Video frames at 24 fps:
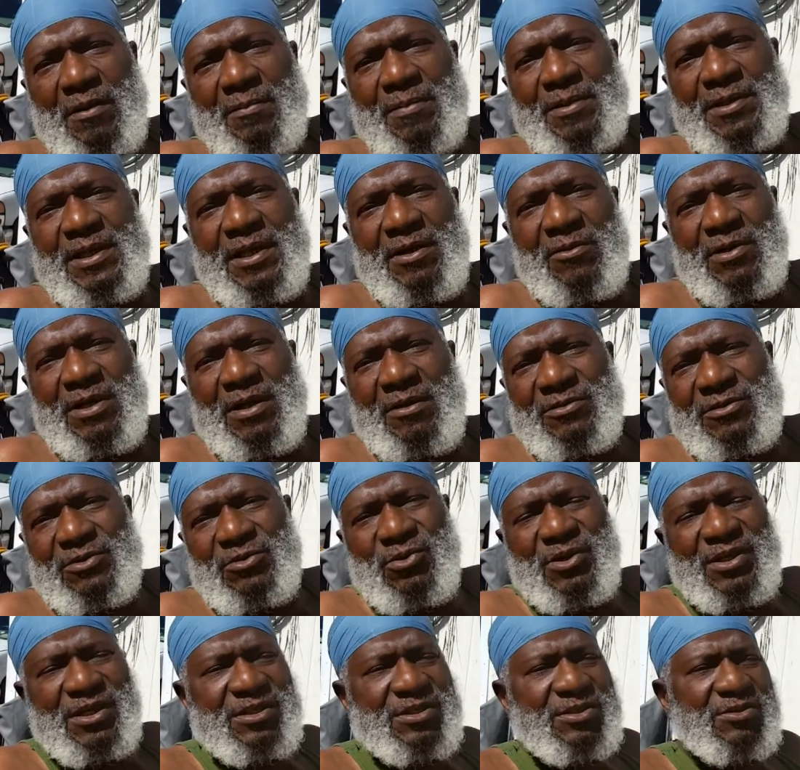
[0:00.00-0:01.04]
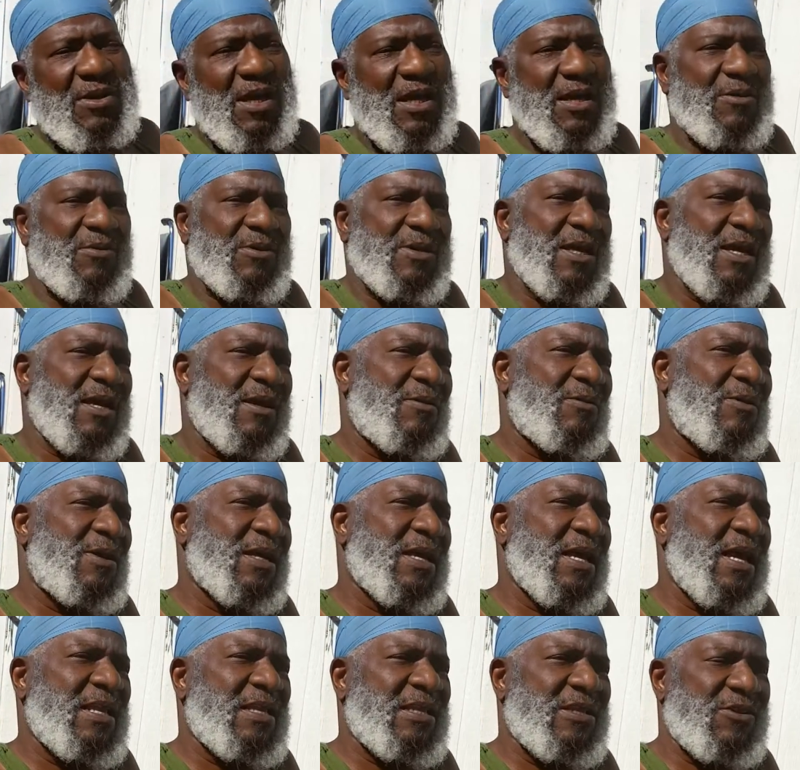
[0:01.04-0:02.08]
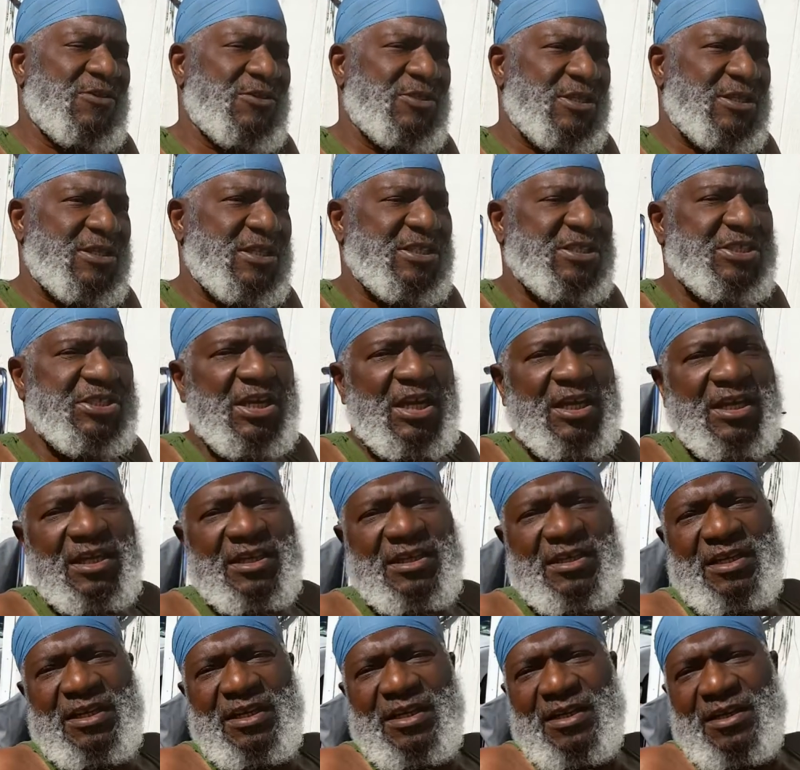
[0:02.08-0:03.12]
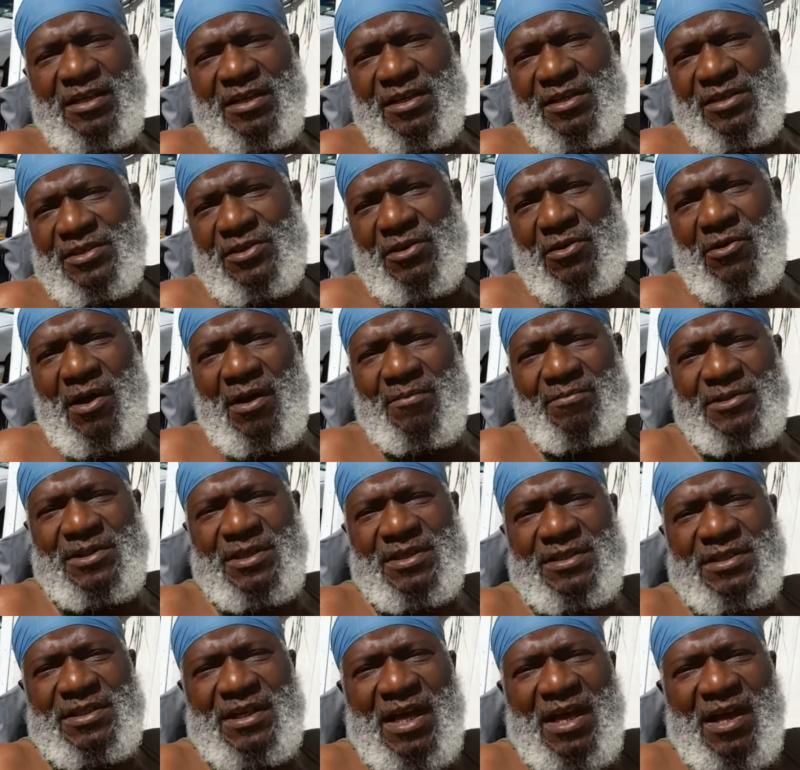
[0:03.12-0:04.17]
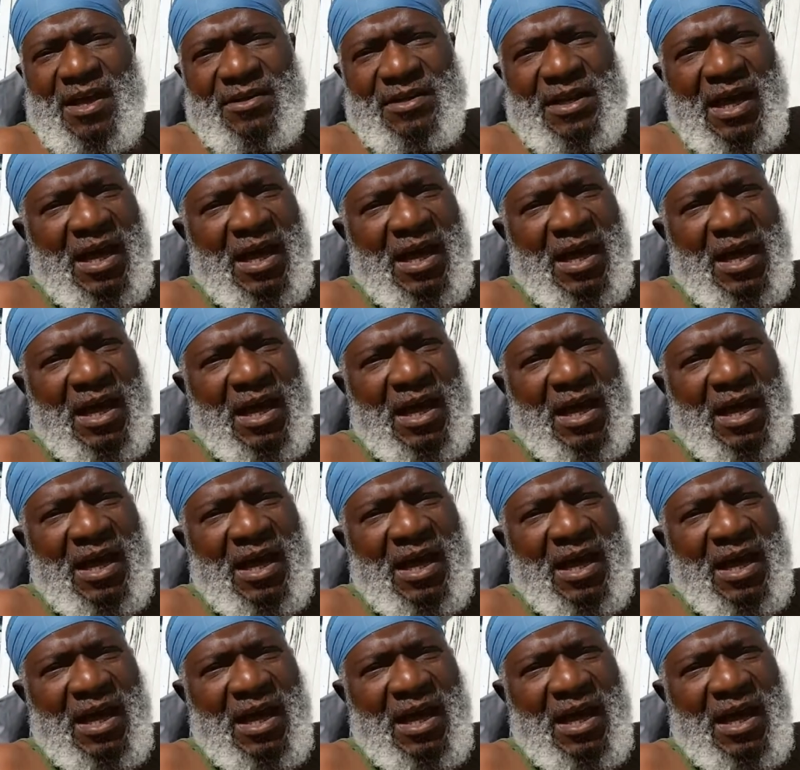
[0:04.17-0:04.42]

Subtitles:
But then when I was 22, I got allergic to chicken, so I'm just down.